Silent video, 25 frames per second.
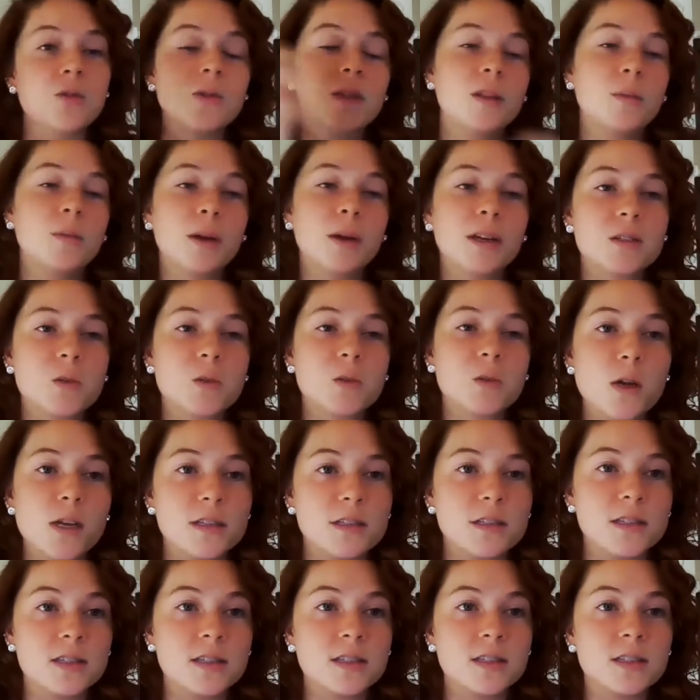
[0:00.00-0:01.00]
you with the best
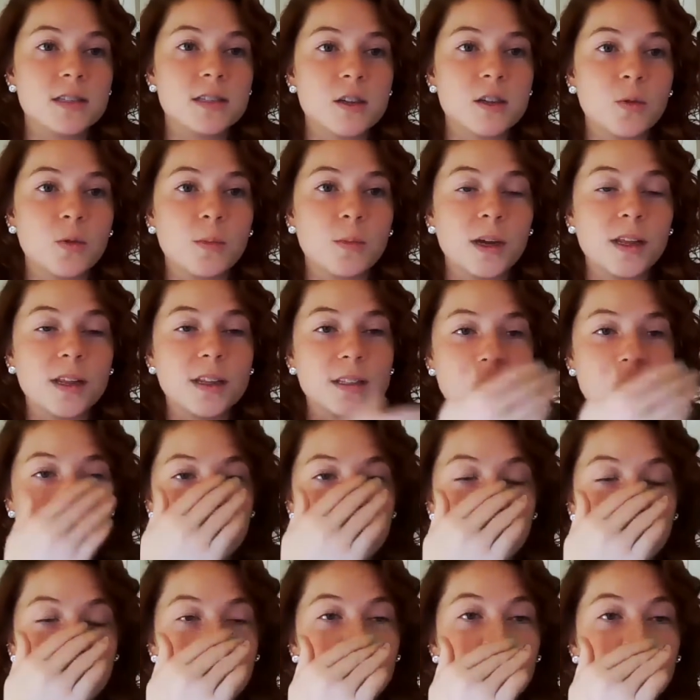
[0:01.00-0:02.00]
ones. So by the
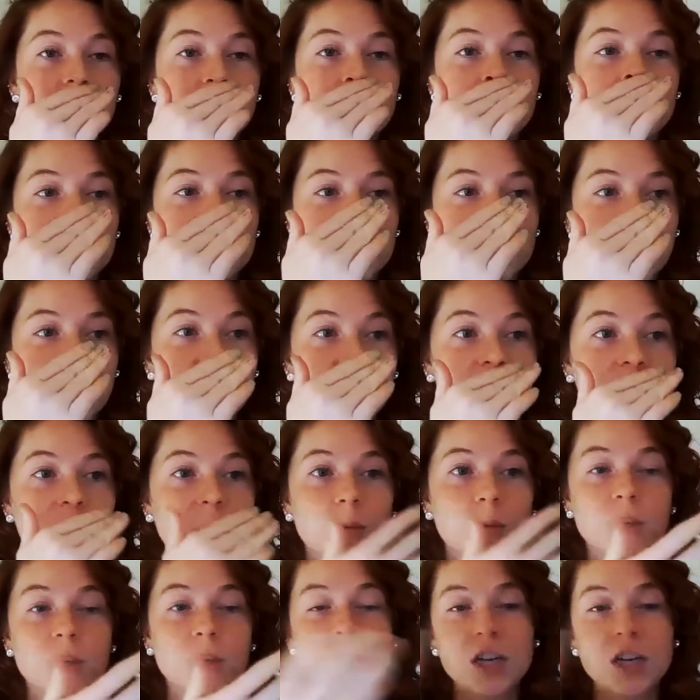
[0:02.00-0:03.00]
time we're working together,
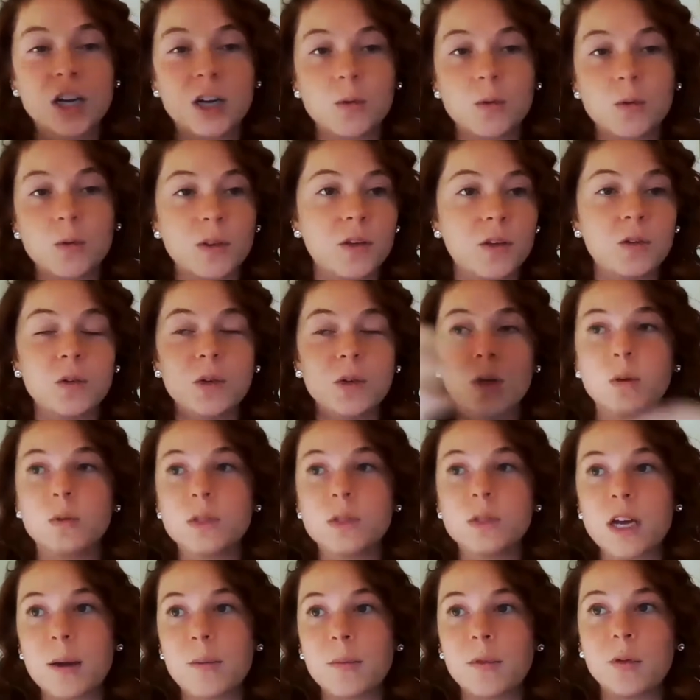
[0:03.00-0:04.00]
we share with you, you know,
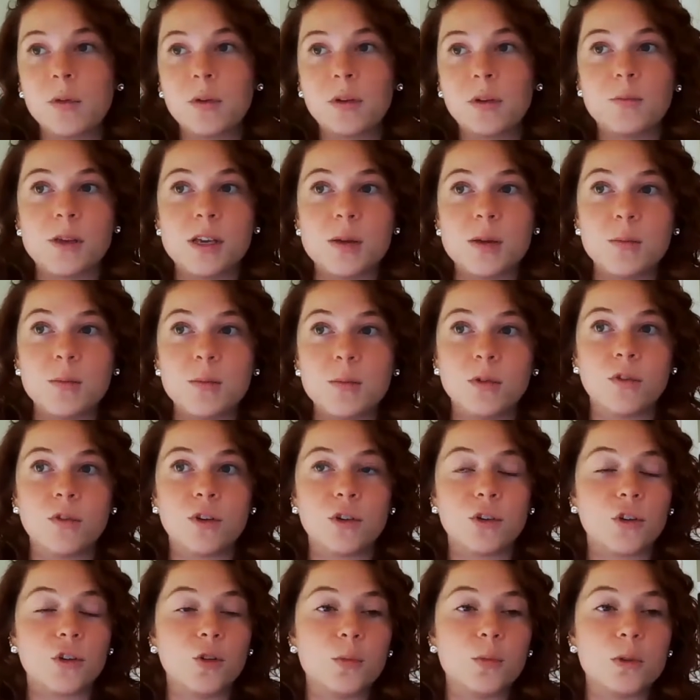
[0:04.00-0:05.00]
top 3 people
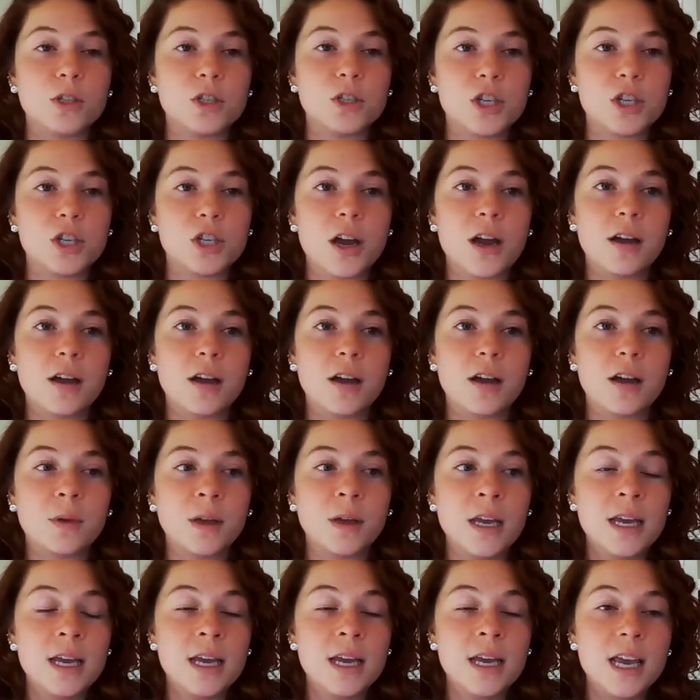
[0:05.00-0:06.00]
for your open job.
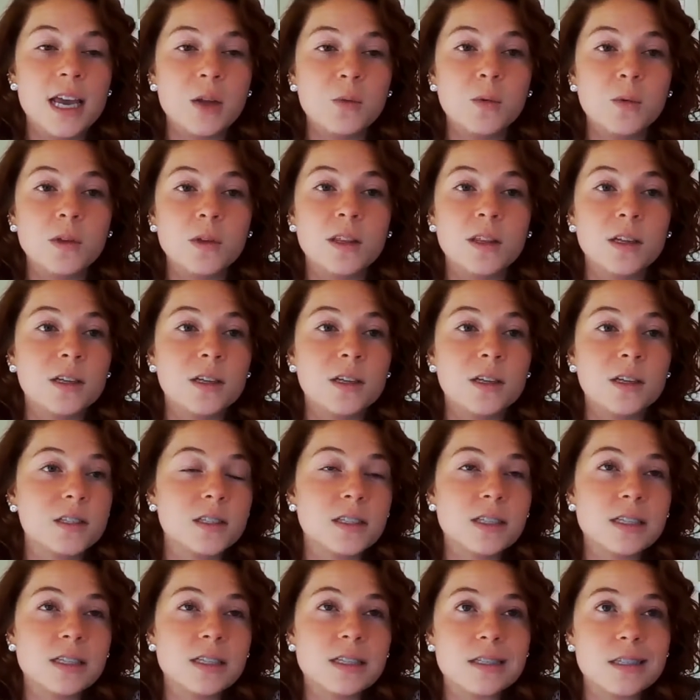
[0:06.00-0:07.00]
And within a
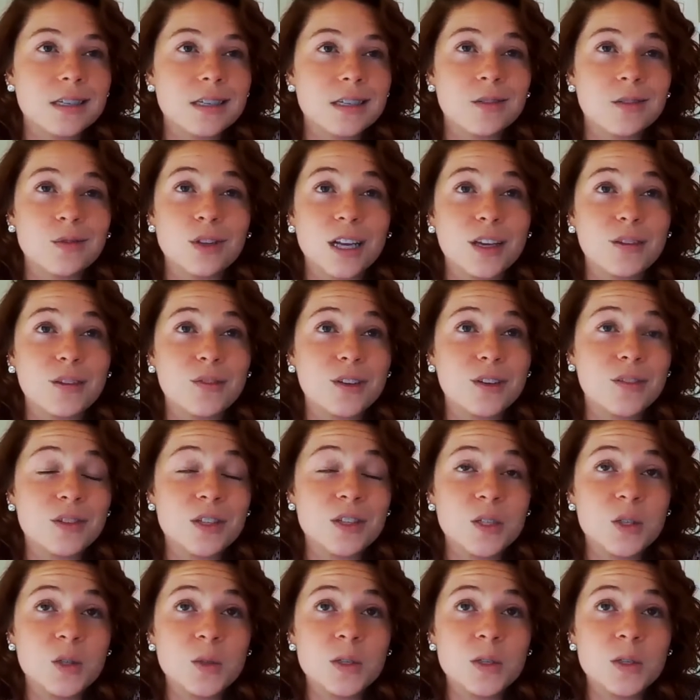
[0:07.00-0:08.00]
statistic of like
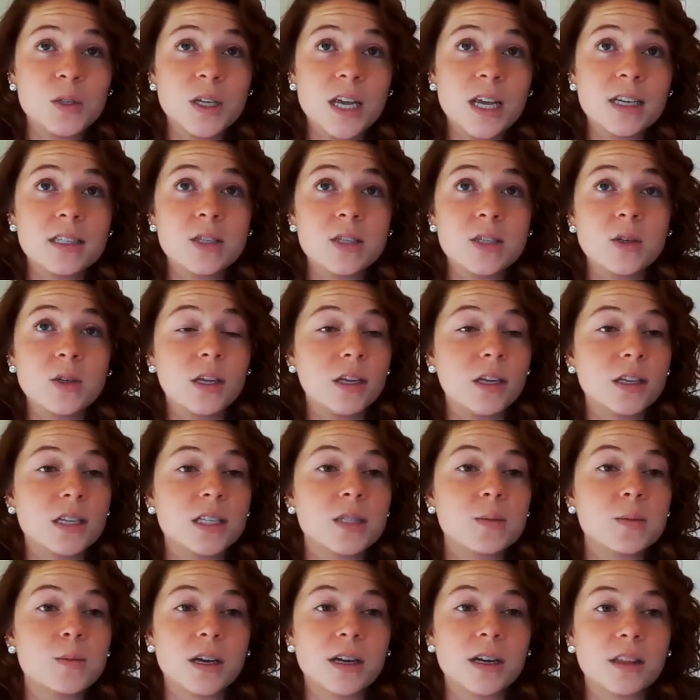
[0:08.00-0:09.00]
52 days, you can
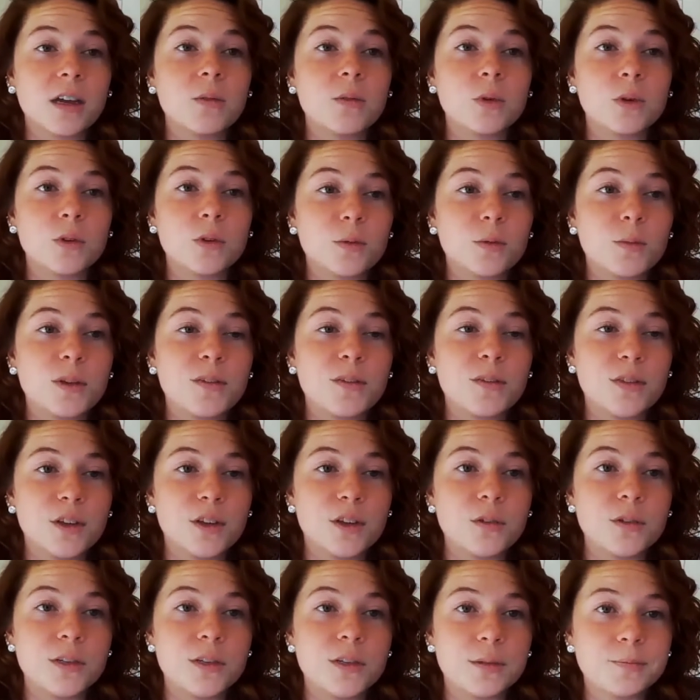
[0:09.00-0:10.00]
expect that role to be
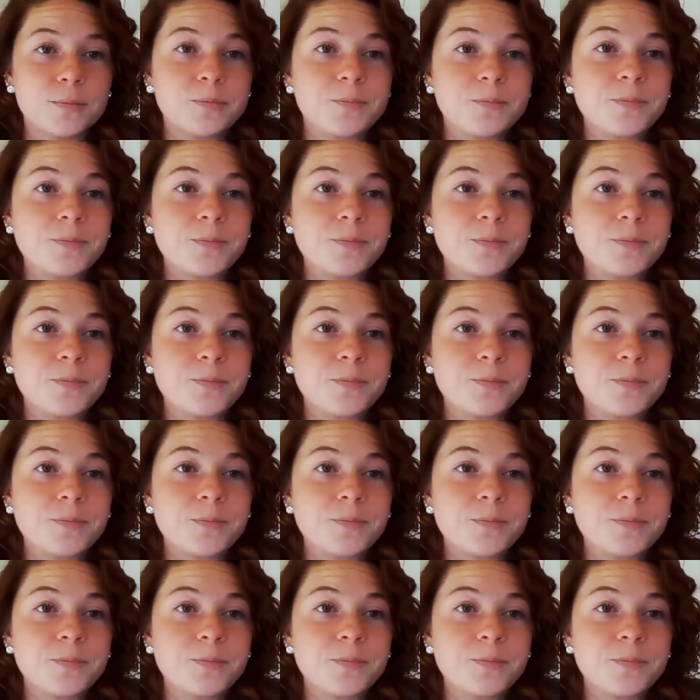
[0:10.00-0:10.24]
filled.